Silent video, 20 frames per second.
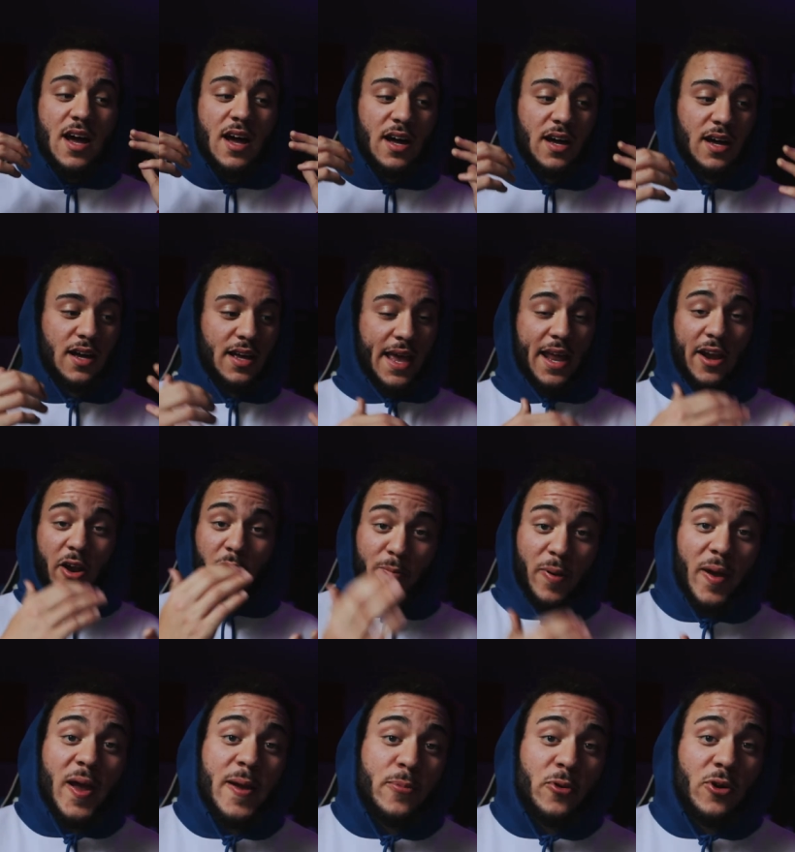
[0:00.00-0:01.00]
uh, and on
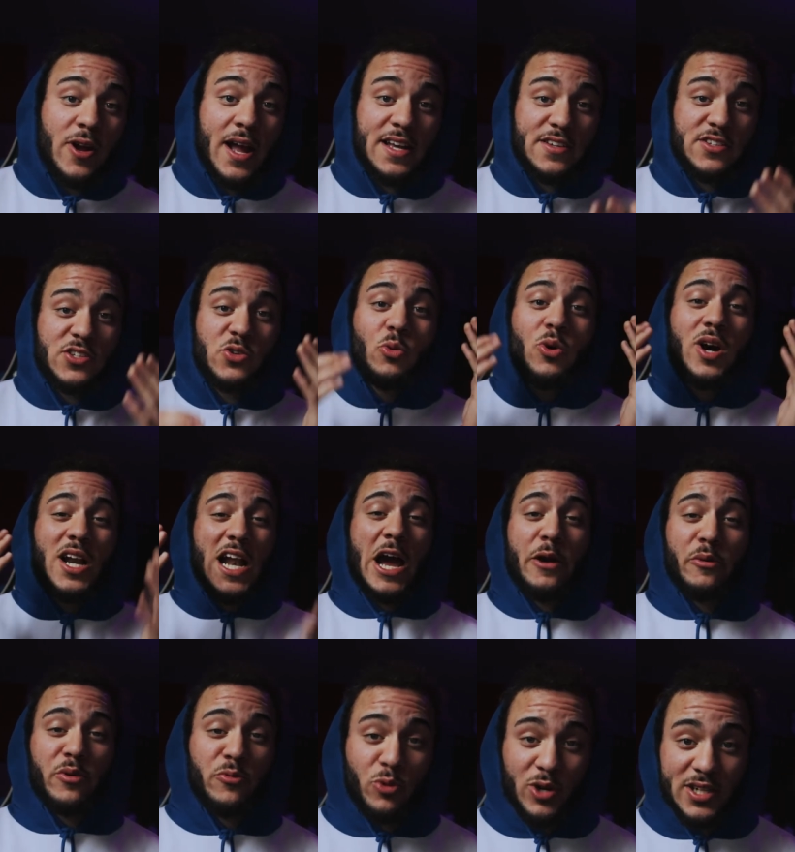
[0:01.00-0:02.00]
paper as to what
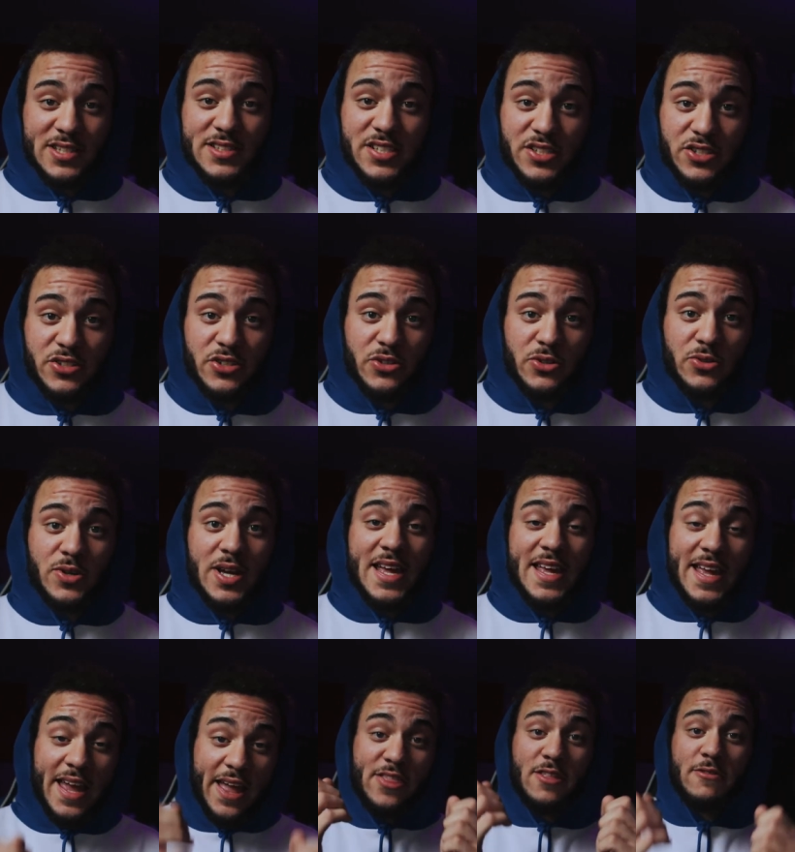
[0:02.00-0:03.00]
I would want to do
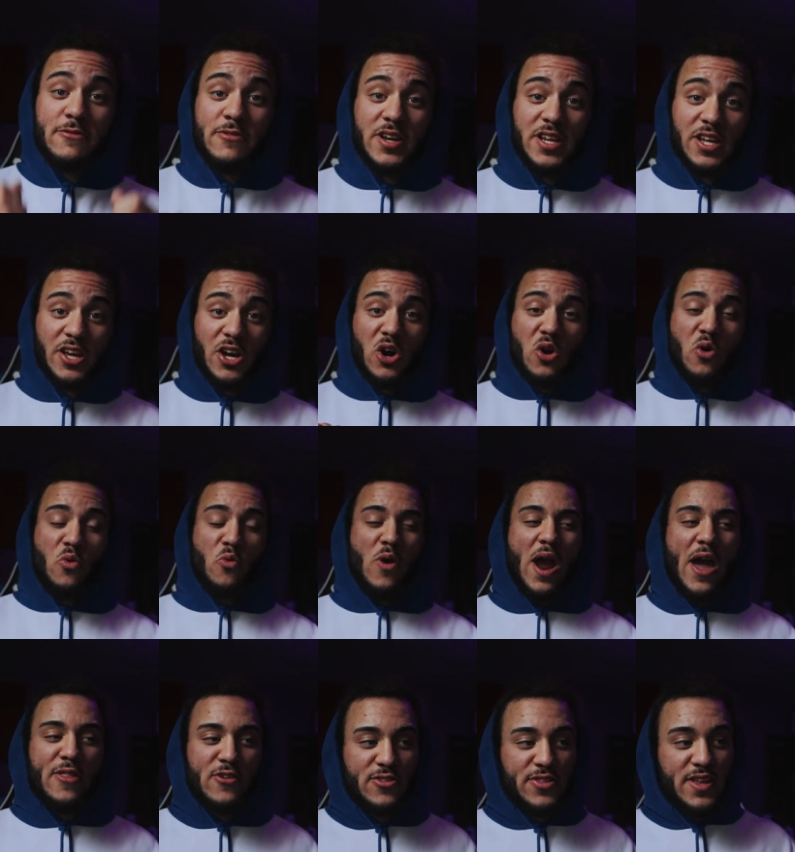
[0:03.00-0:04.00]
in the video,
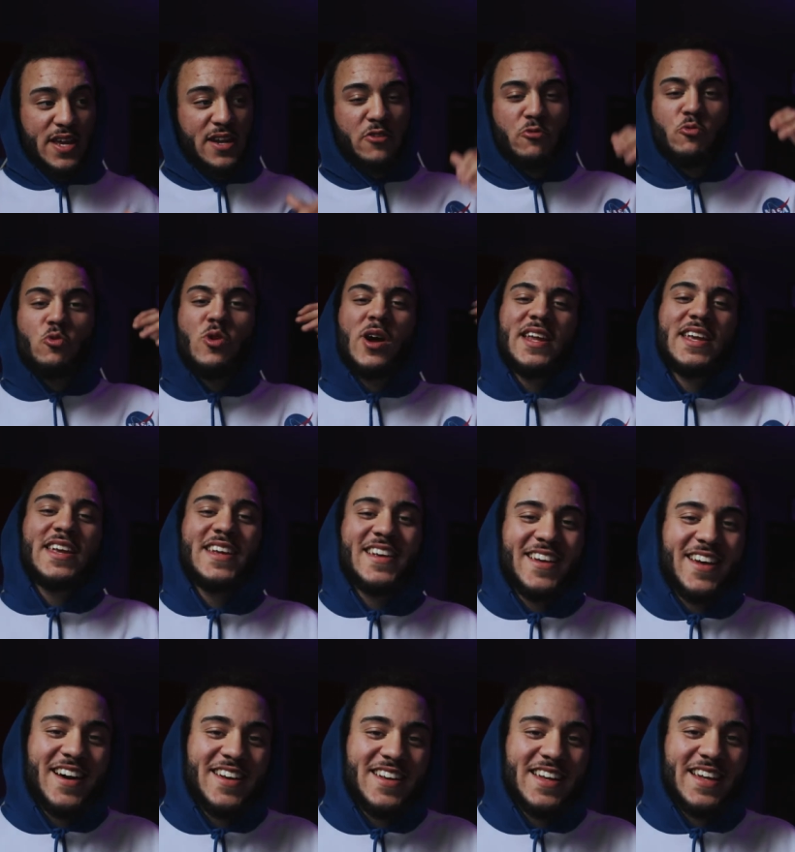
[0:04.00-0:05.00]
rather than running
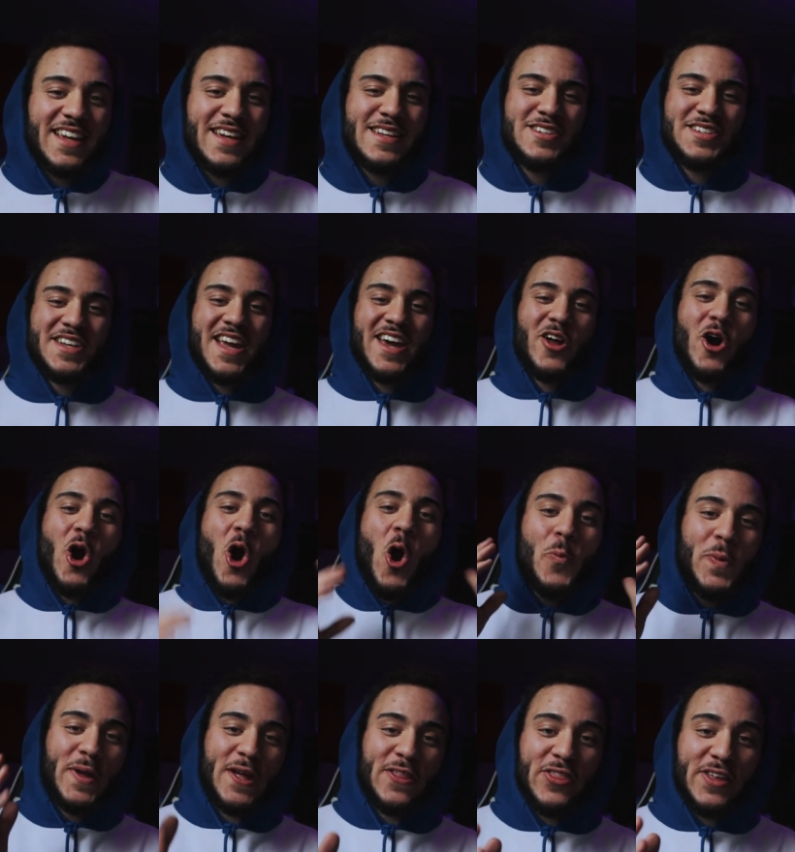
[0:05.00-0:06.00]
and gunning and just kind of
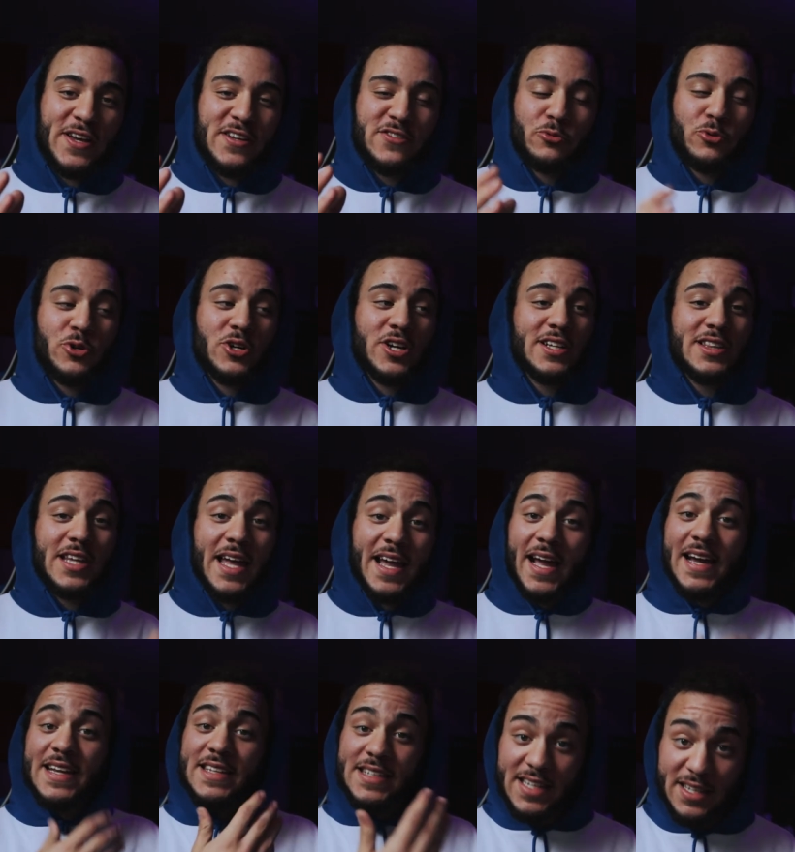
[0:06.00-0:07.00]
hoping things work
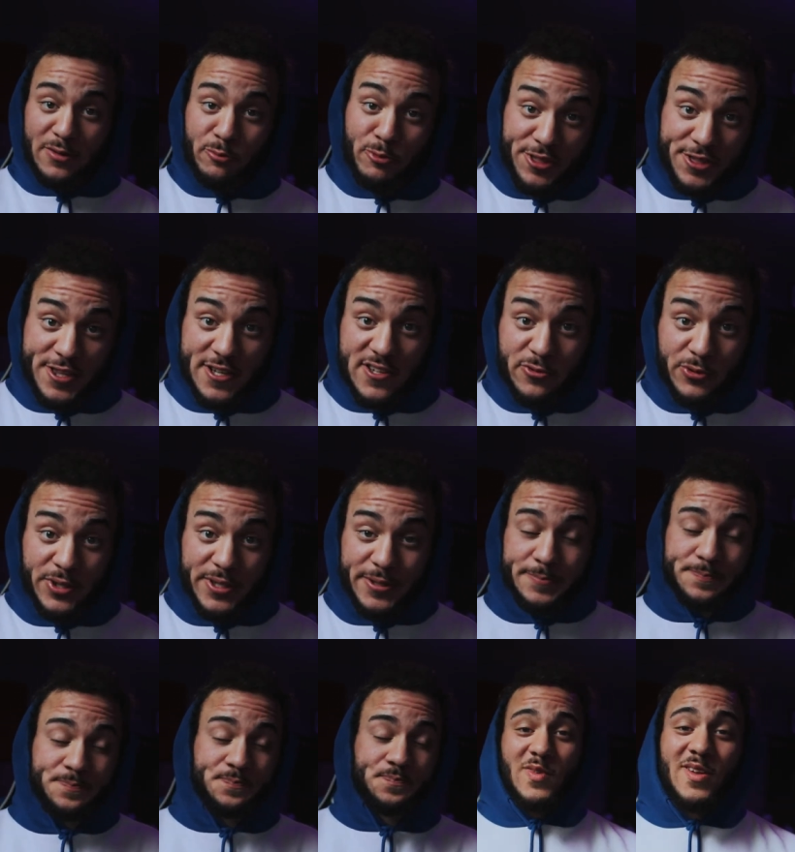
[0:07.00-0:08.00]
like I did with this one.
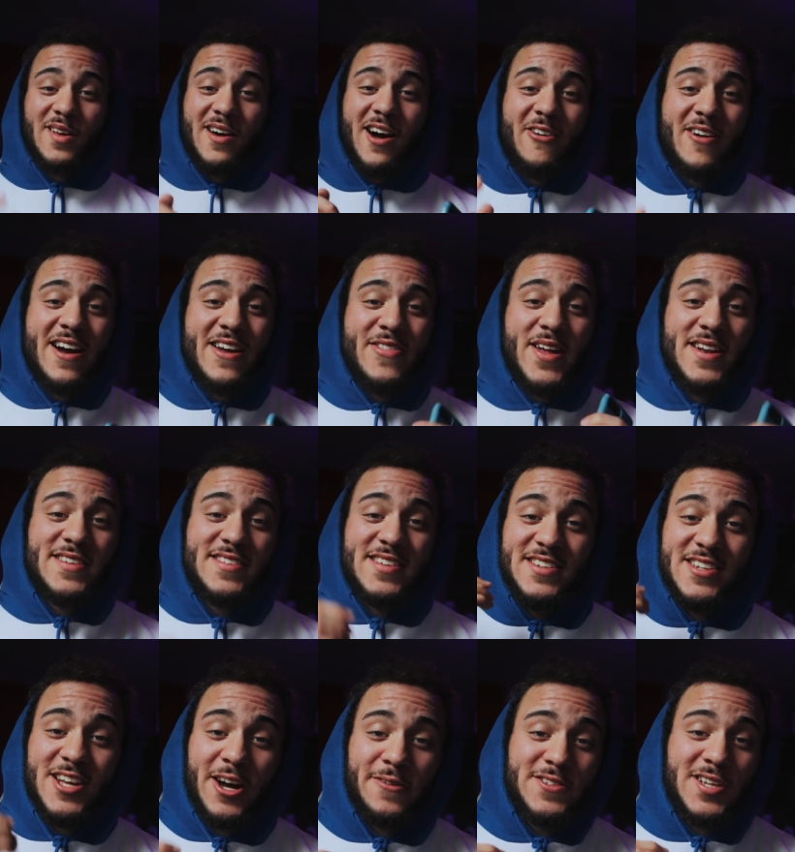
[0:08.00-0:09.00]
All right, that is
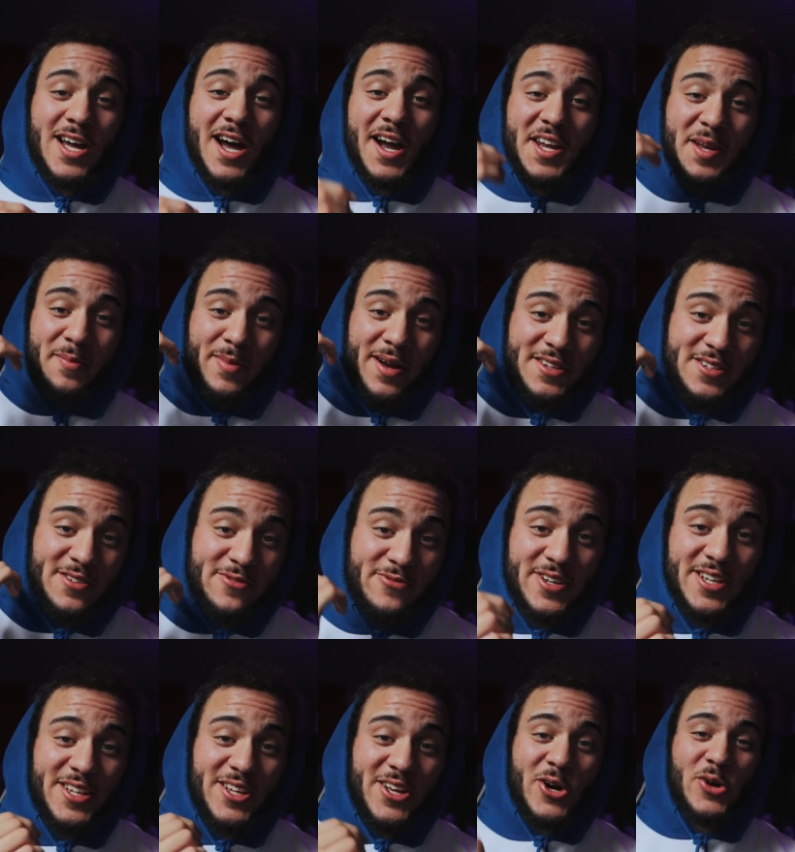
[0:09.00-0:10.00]
enough talking about the
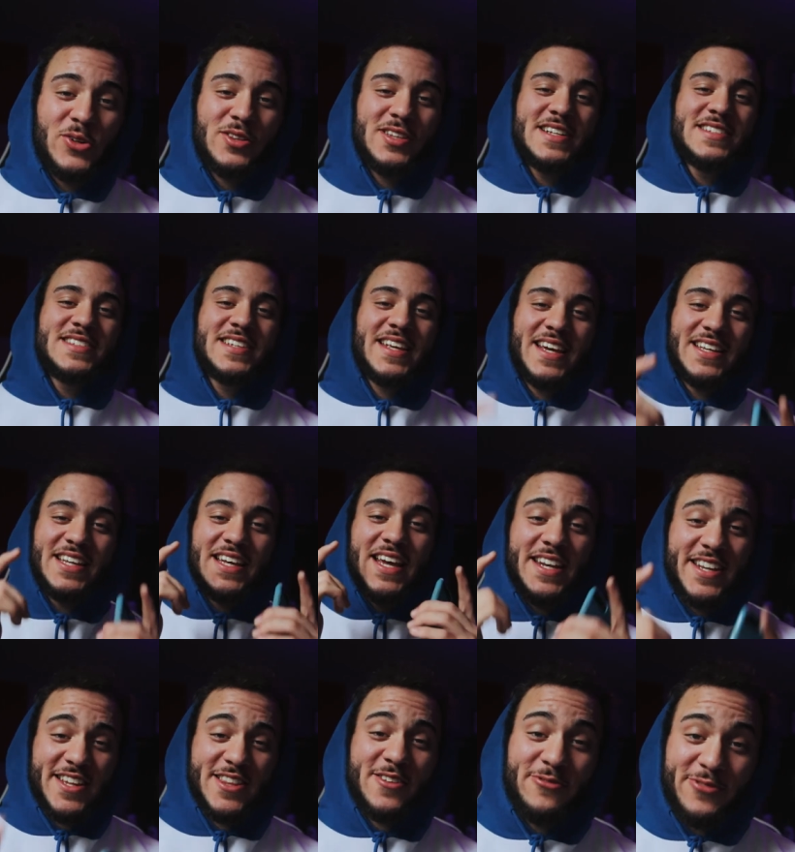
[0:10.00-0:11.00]
video. Let's get
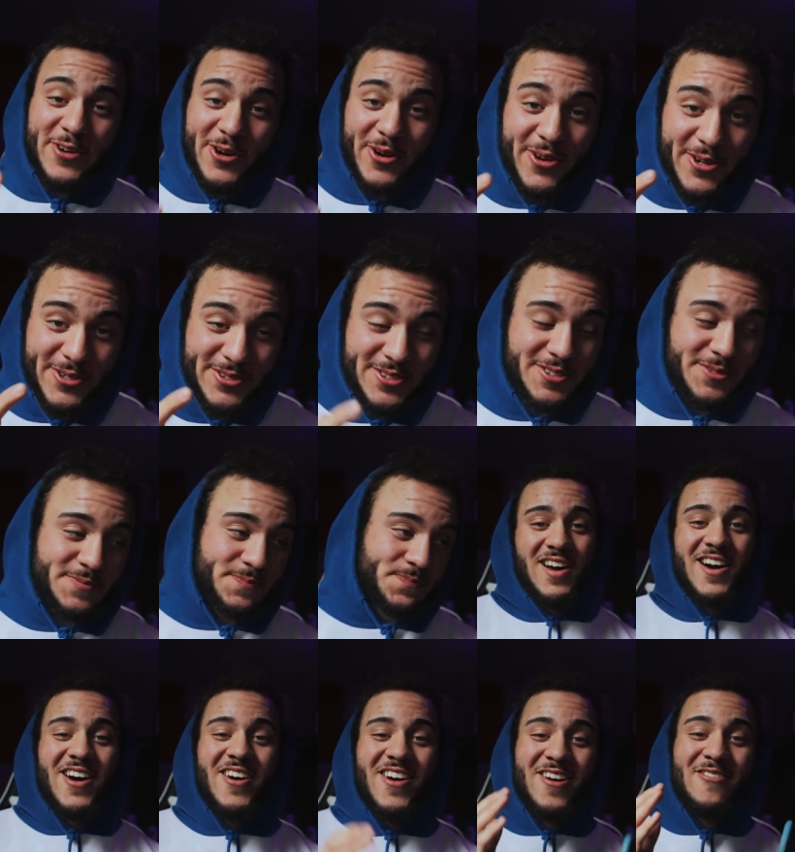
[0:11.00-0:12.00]
into the photos.
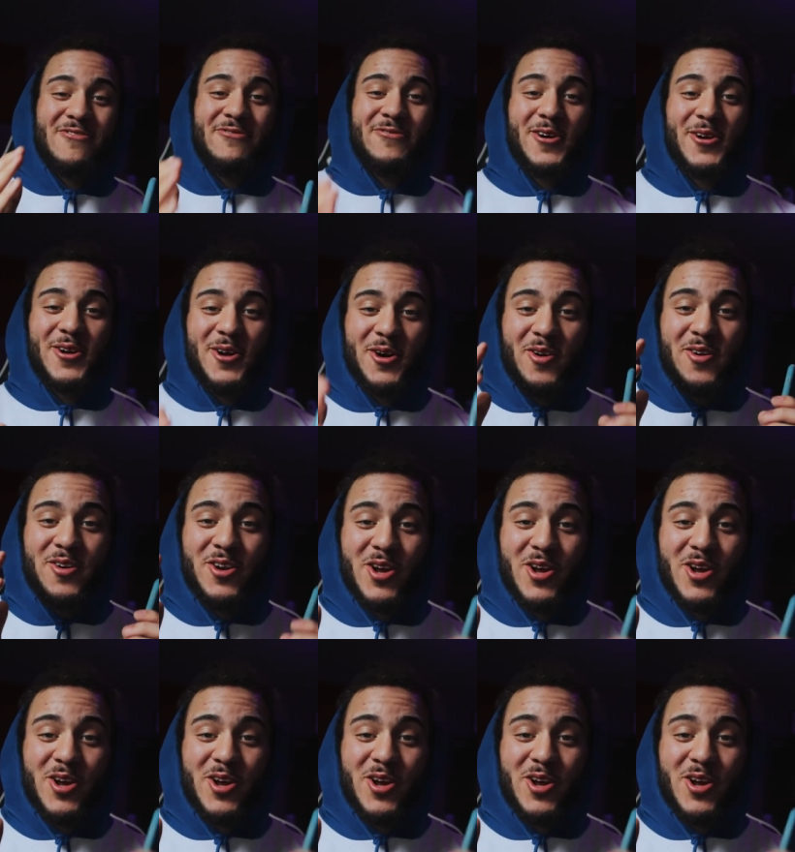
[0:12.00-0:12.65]
All right, photo